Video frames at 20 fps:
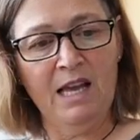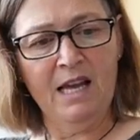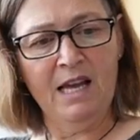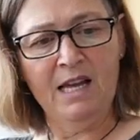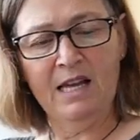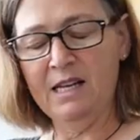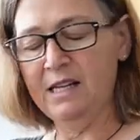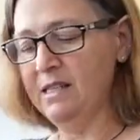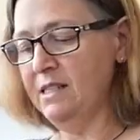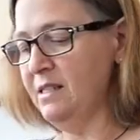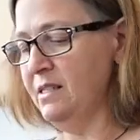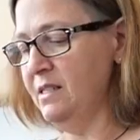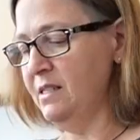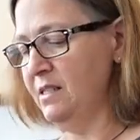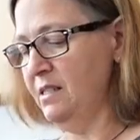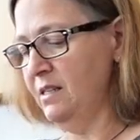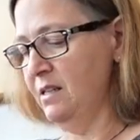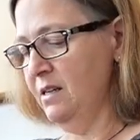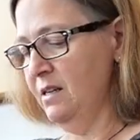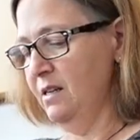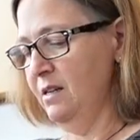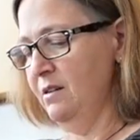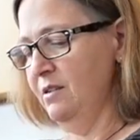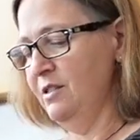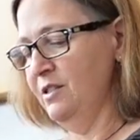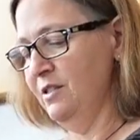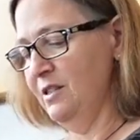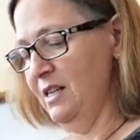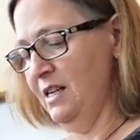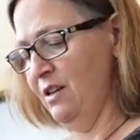And I'm
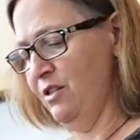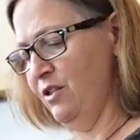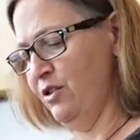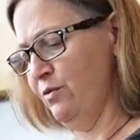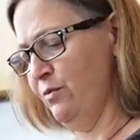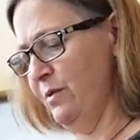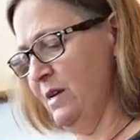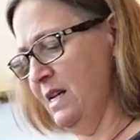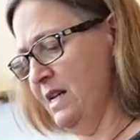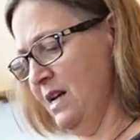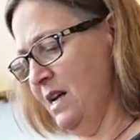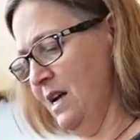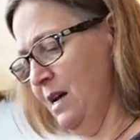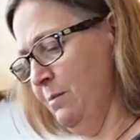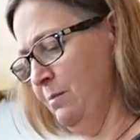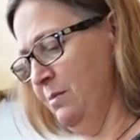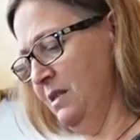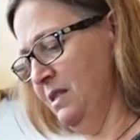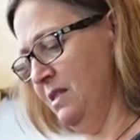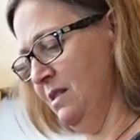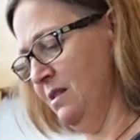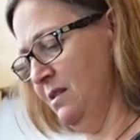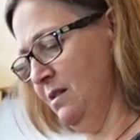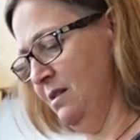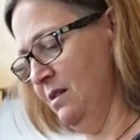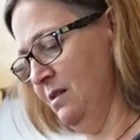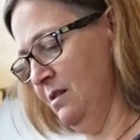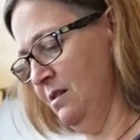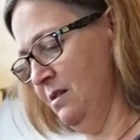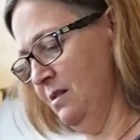just going to do 3
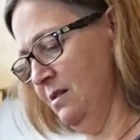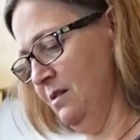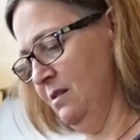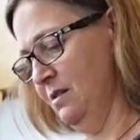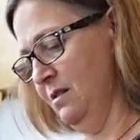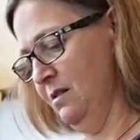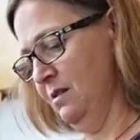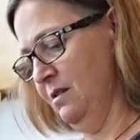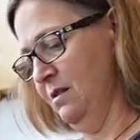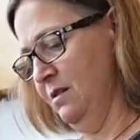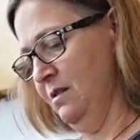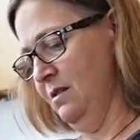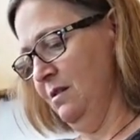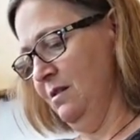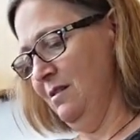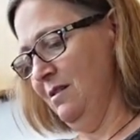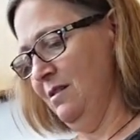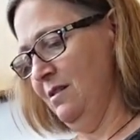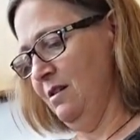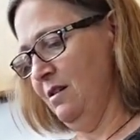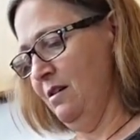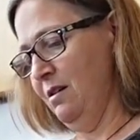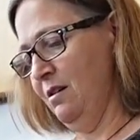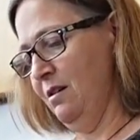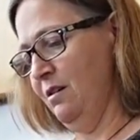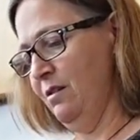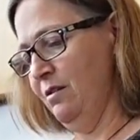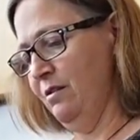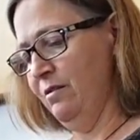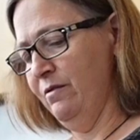cups
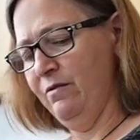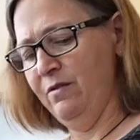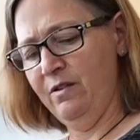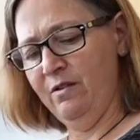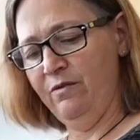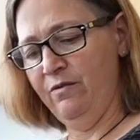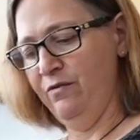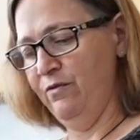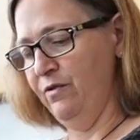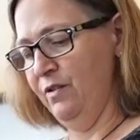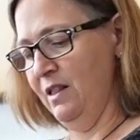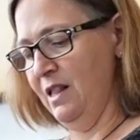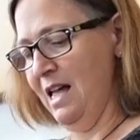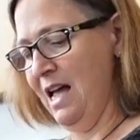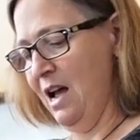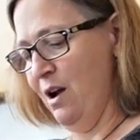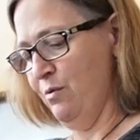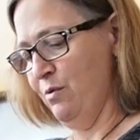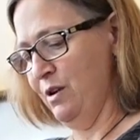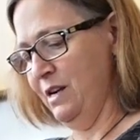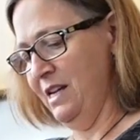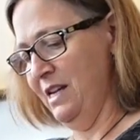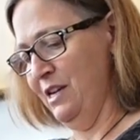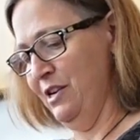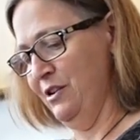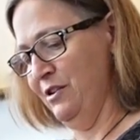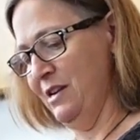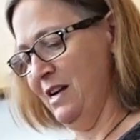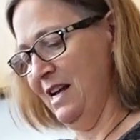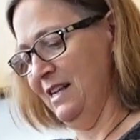of flour
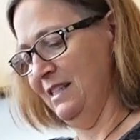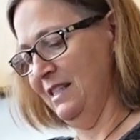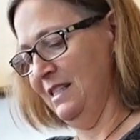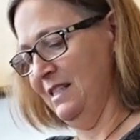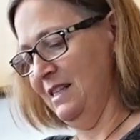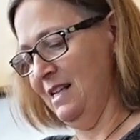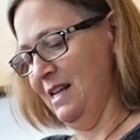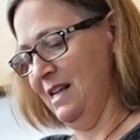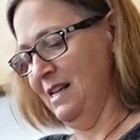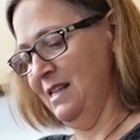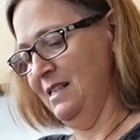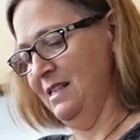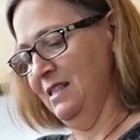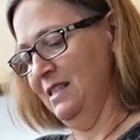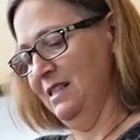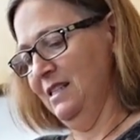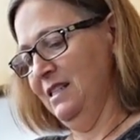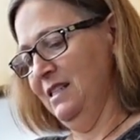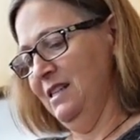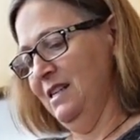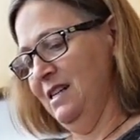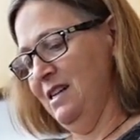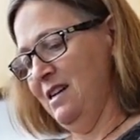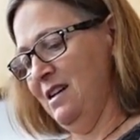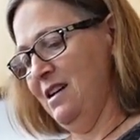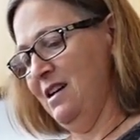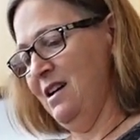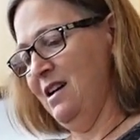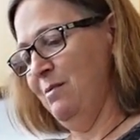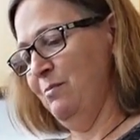here. As I said,
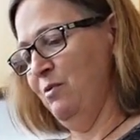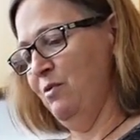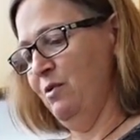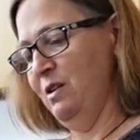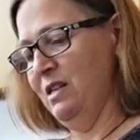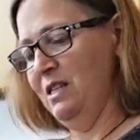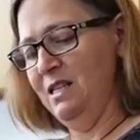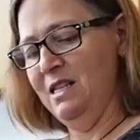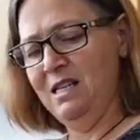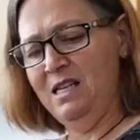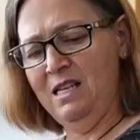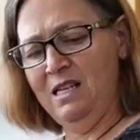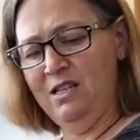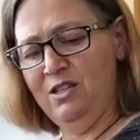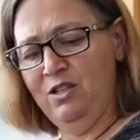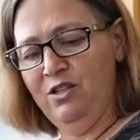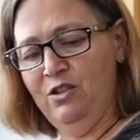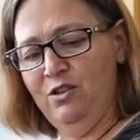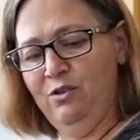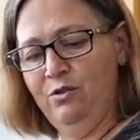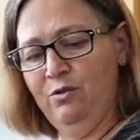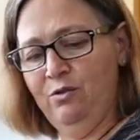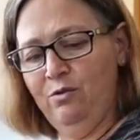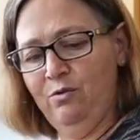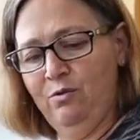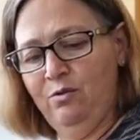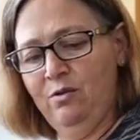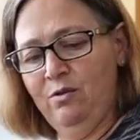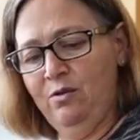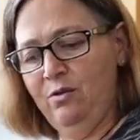I'm going to need to